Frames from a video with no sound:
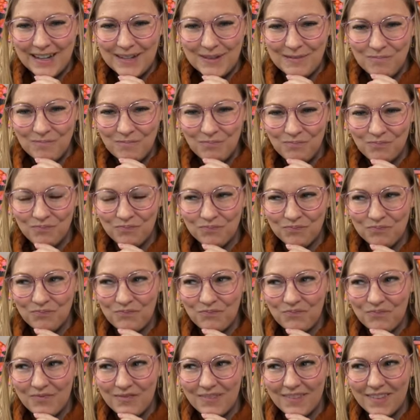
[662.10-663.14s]
um,
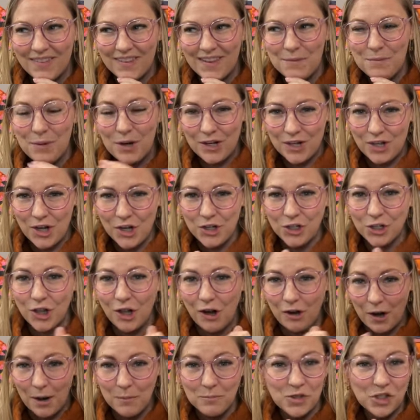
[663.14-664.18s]
put it on your
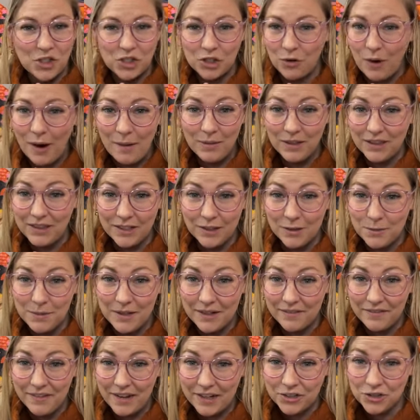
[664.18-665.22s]
long arm, just grab a little
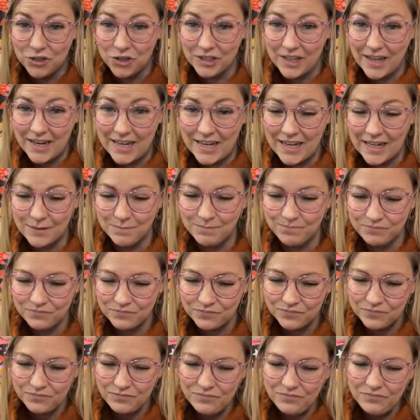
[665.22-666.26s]
bit of extra lining,
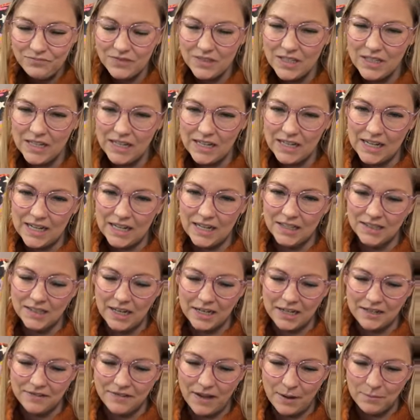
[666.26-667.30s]
uh,
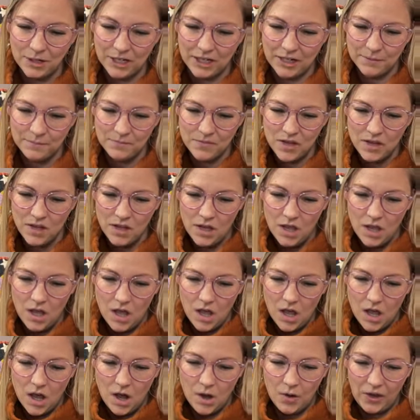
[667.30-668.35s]
lining fabric.
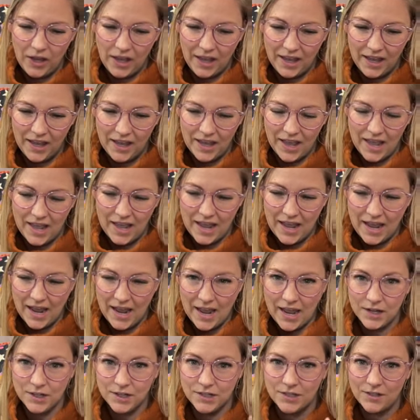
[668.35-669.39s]
Okay,
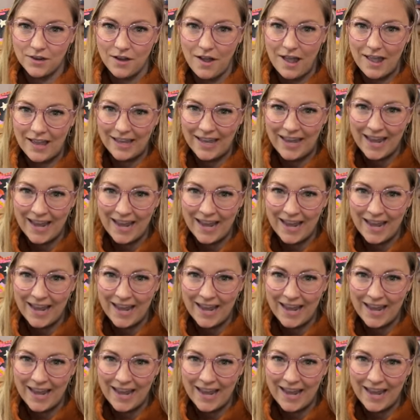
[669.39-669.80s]
and